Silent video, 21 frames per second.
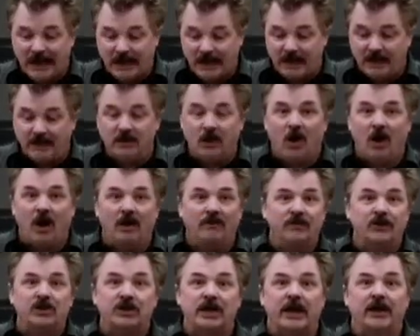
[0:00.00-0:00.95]
and all
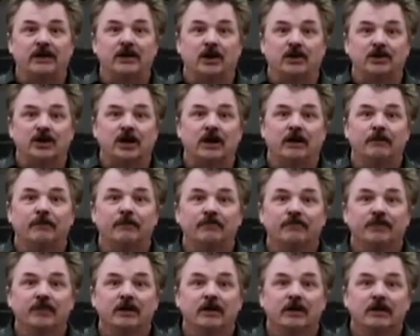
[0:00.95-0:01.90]
of a sudden there's a
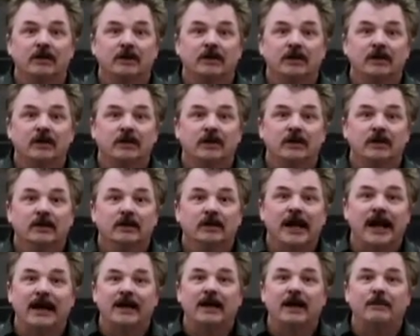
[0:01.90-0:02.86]
knock